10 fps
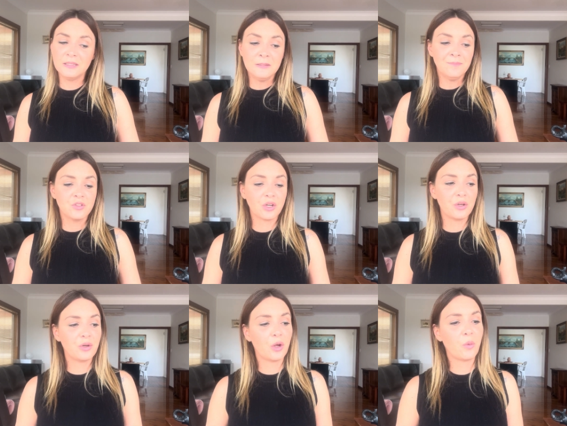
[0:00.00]
So,
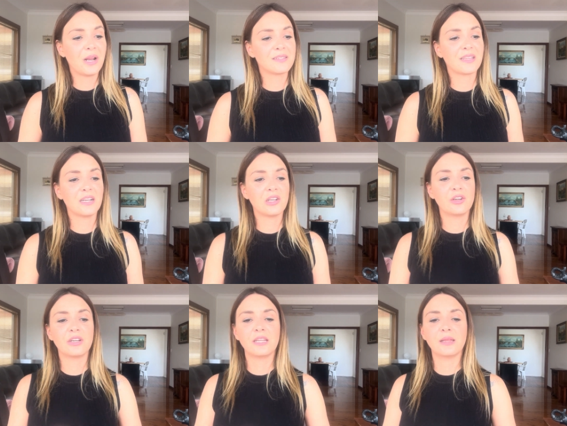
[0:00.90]
when I started
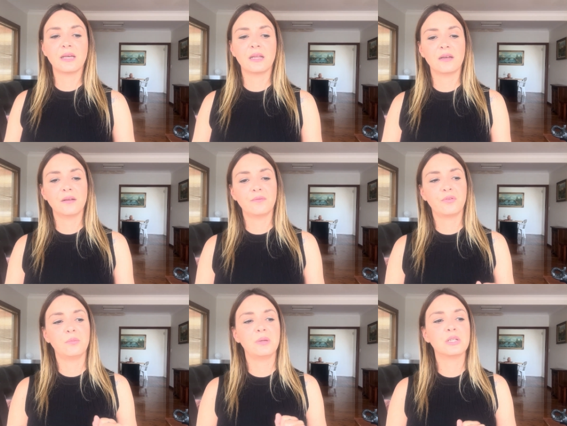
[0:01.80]
learning that
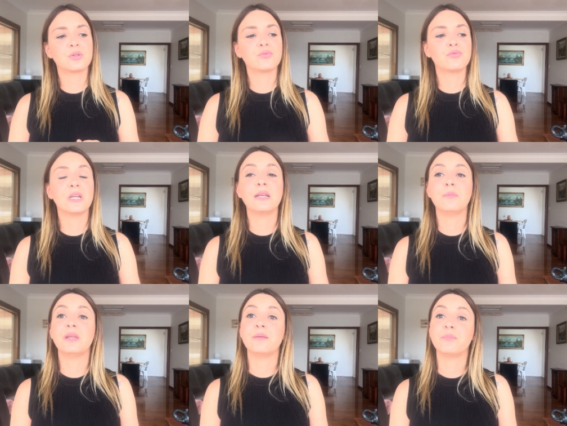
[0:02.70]
for me to really be